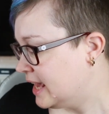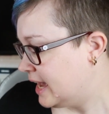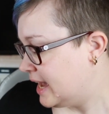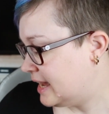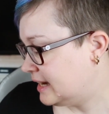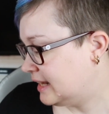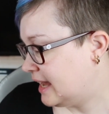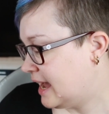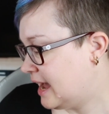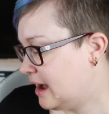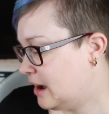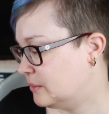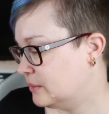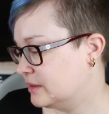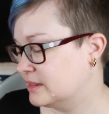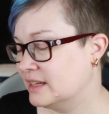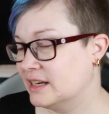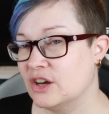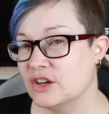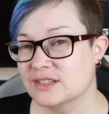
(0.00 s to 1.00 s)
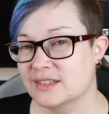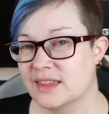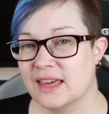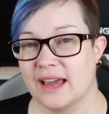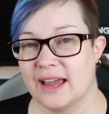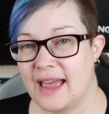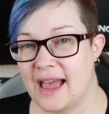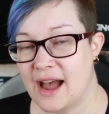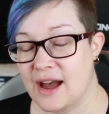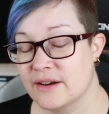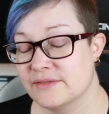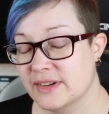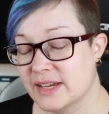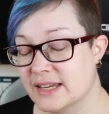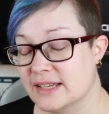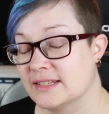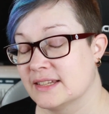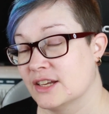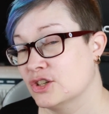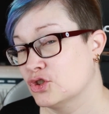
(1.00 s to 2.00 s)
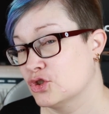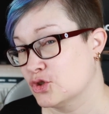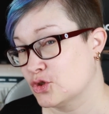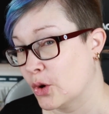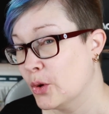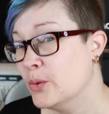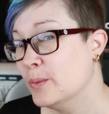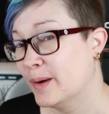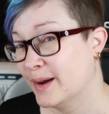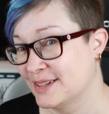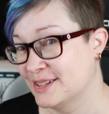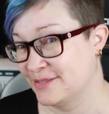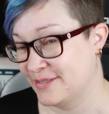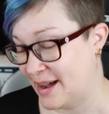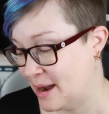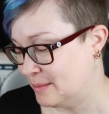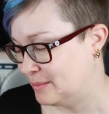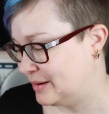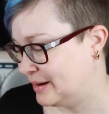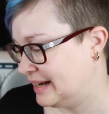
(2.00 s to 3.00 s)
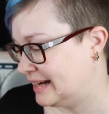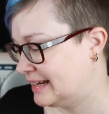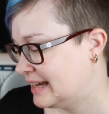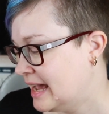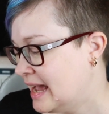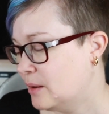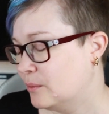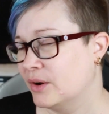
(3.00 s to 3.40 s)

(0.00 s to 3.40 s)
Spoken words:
Anyhow, the last thing I have is so much fabric.